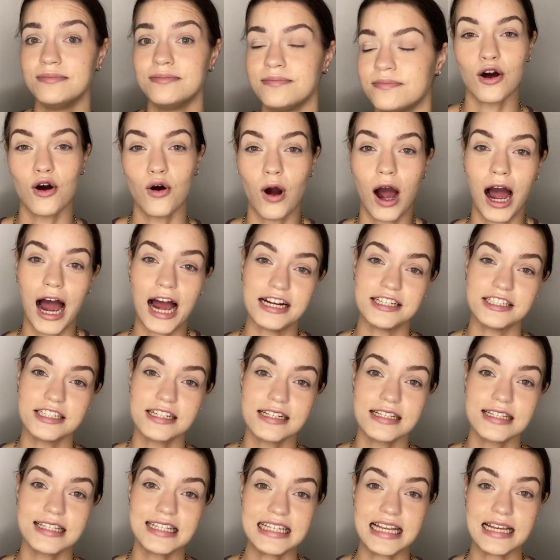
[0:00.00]
So I
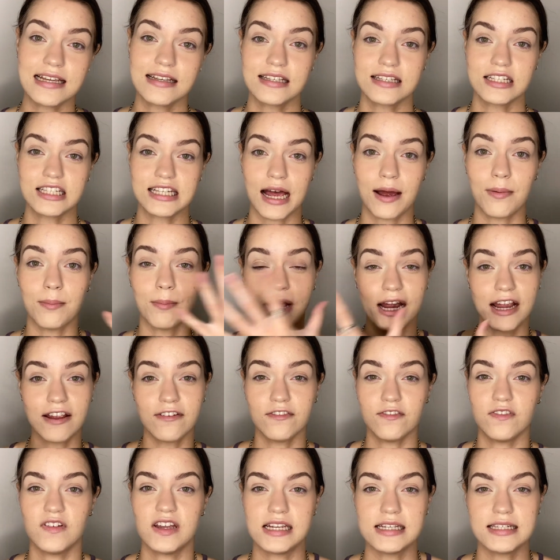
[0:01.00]
just set my
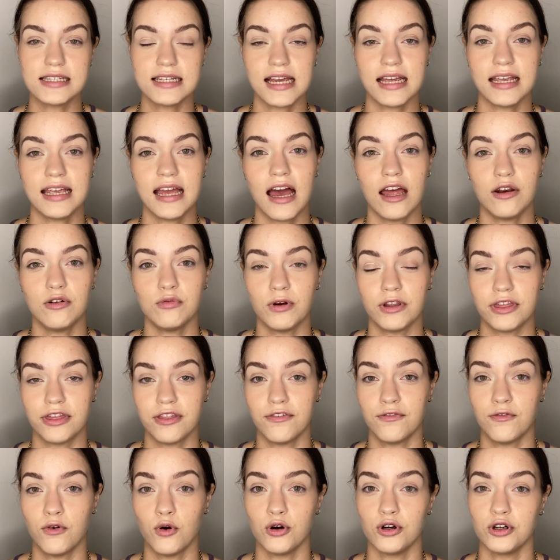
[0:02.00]
face again with the
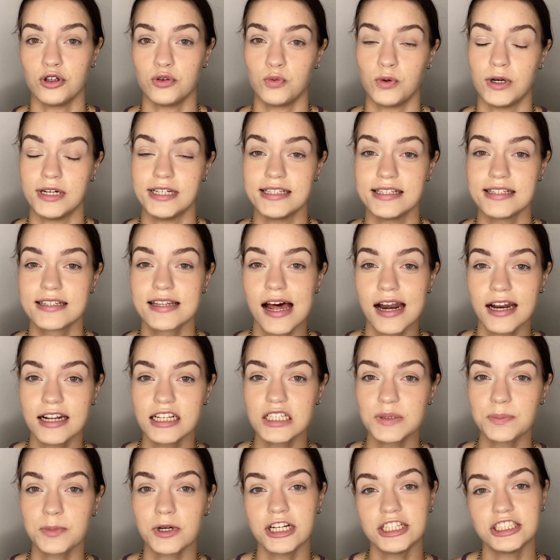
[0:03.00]
4-in-1 setting
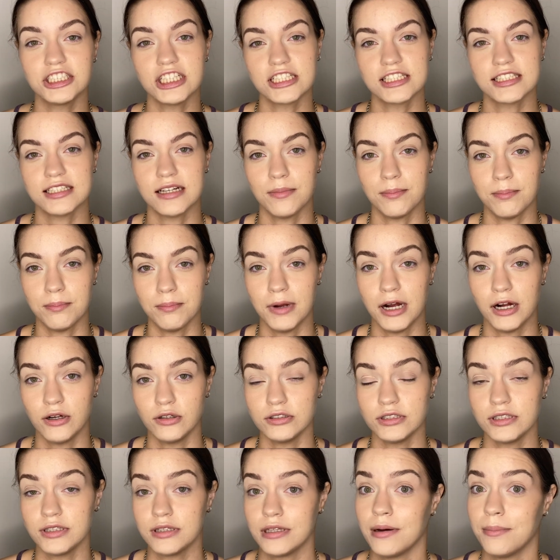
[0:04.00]
spray just to
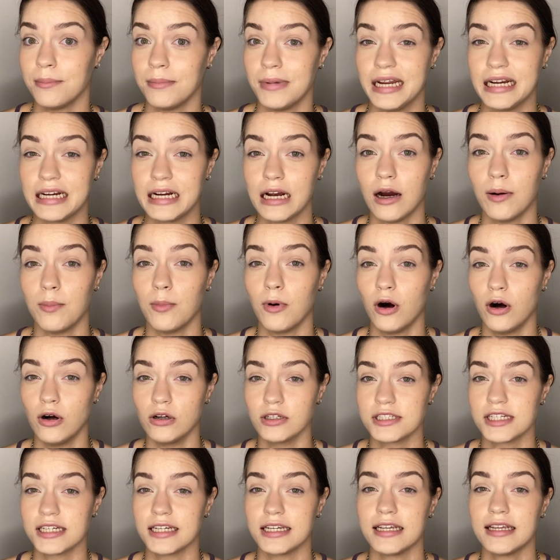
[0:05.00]
melt the makeup all
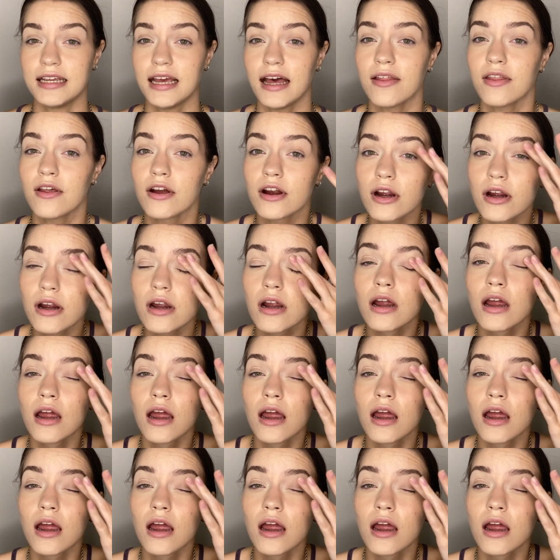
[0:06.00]
together.